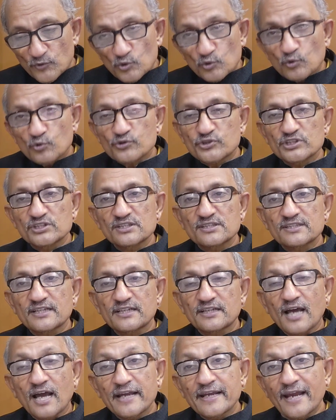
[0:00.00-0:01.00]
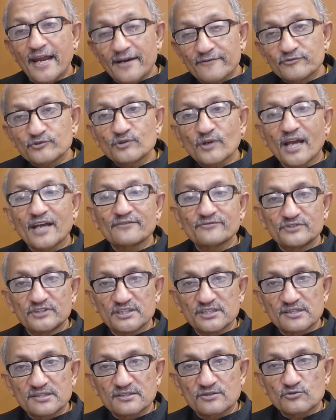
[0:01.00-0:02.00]
notions that I have to have
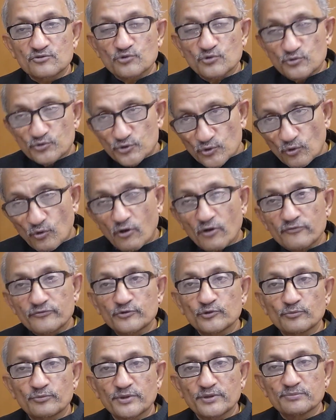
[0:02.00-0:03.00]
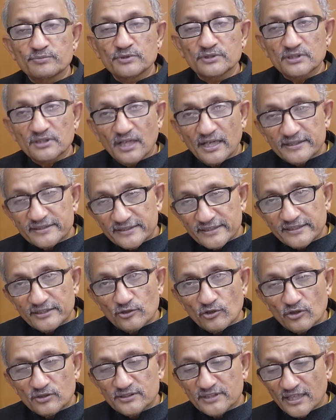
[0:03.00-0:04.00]
this to show off to people, I
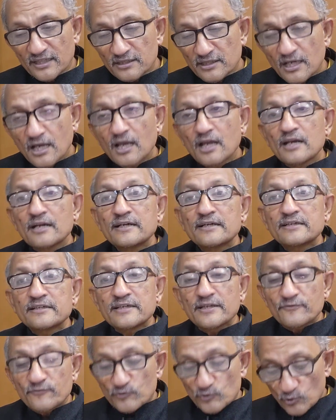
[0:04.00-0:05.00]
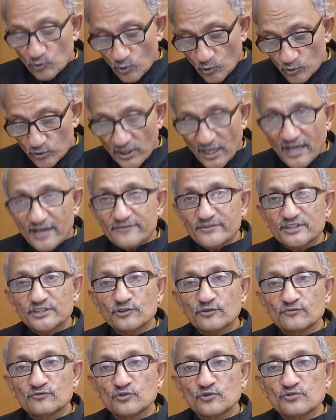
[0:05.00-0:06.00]
need all that. If you don't have
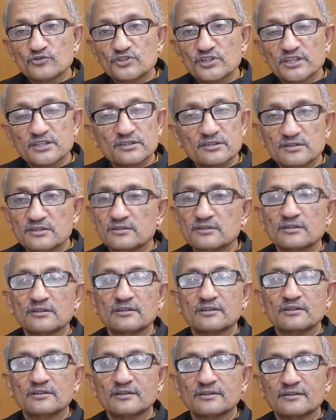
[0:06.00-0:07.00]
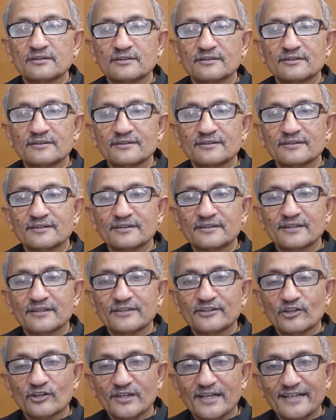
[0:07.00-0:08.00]
any of those things,
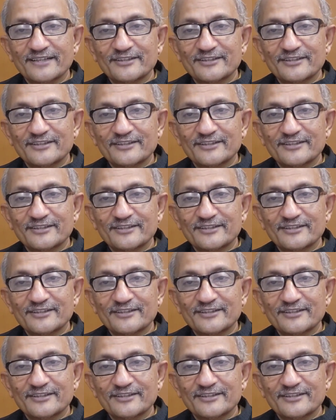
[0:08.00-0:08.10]
your